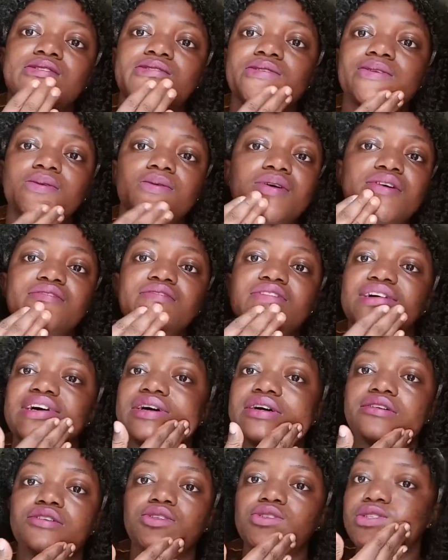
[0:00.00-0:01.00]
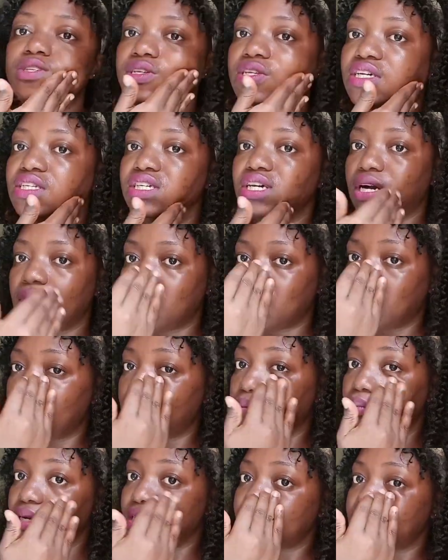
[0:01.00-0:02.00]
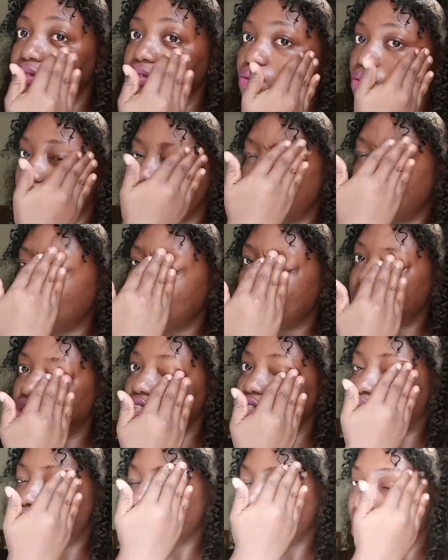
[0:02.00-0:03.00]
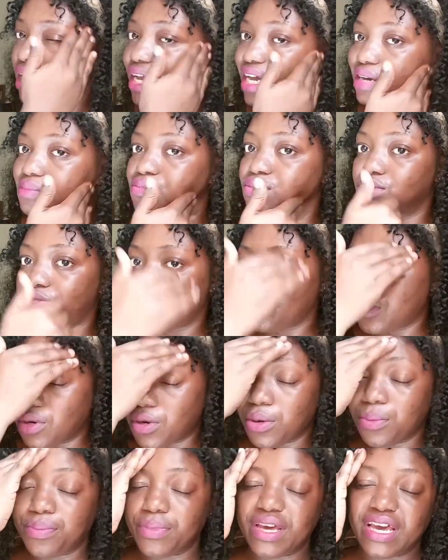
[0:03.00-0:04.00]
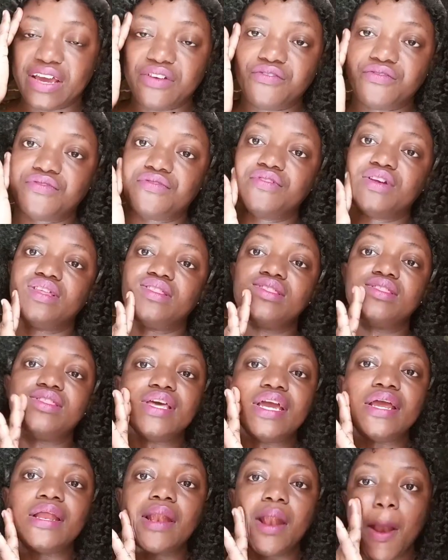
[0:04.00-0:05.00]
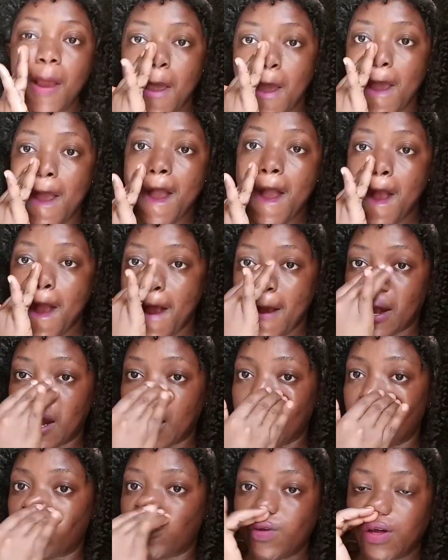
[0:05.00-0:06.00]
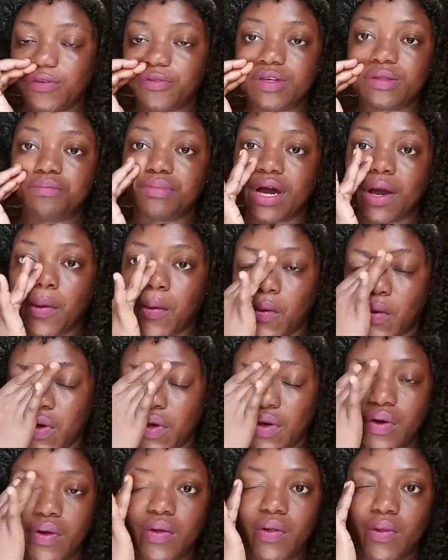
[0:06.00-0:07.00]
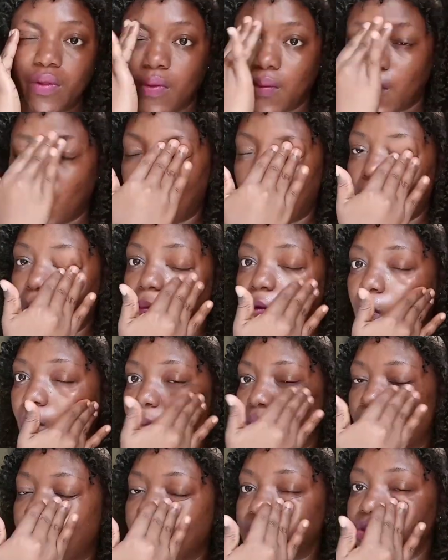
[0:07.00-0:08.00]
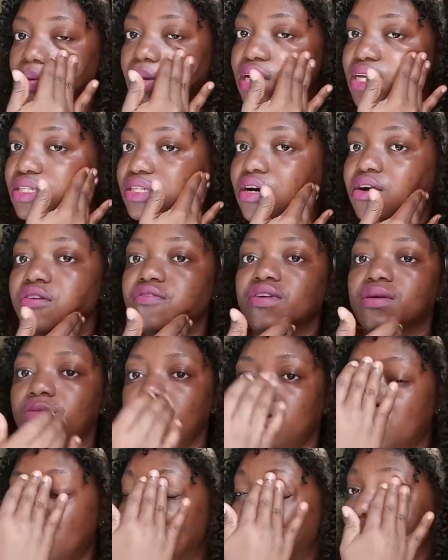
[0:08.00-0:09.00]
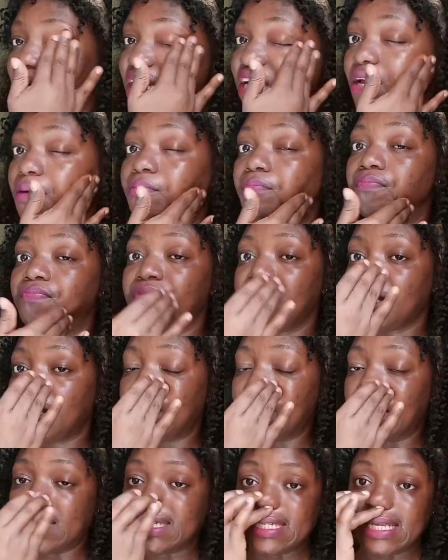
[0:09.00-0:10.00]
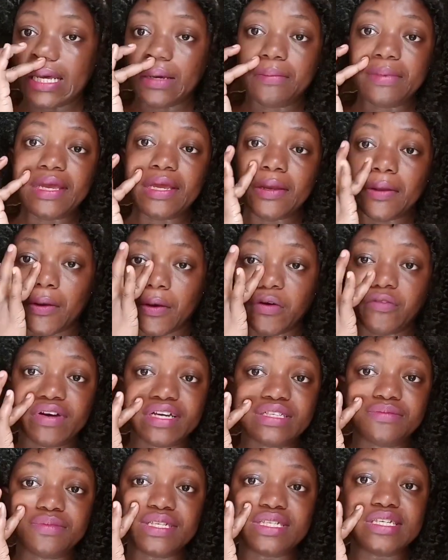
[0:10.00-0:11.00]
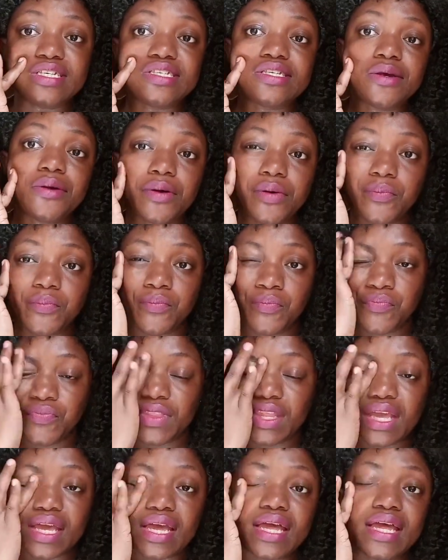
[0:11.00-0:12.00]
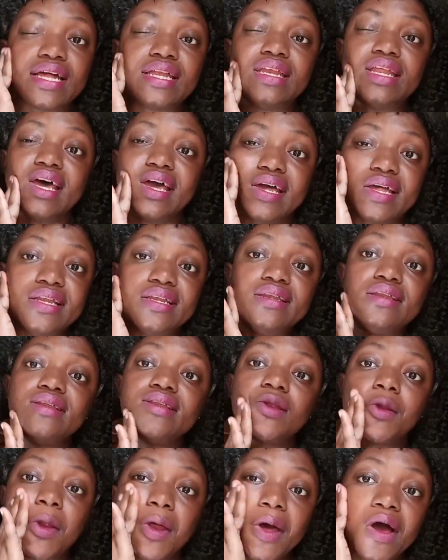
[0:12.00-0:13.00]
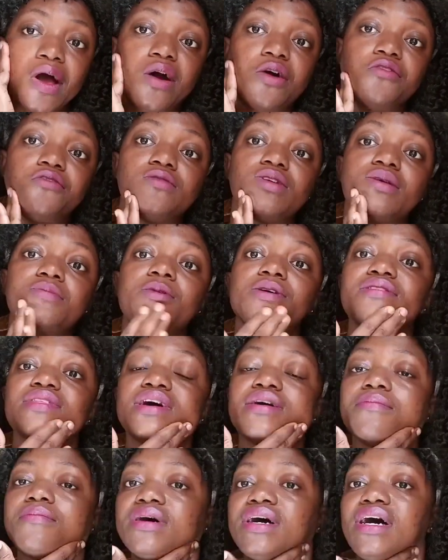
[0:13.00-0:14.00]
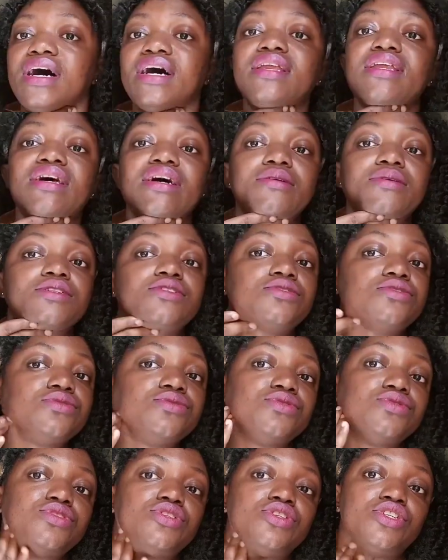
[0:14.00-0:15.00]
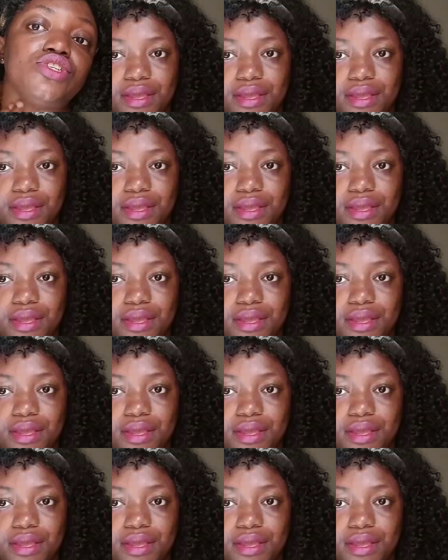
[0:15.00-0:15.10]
So after using it, I allow my skin to really dry, absorb everything. Then I follow up with my oil or my moisturizer, or if I'm using my niacinamide or vitamin C serum, then I'll follow up with that. But I allow it to.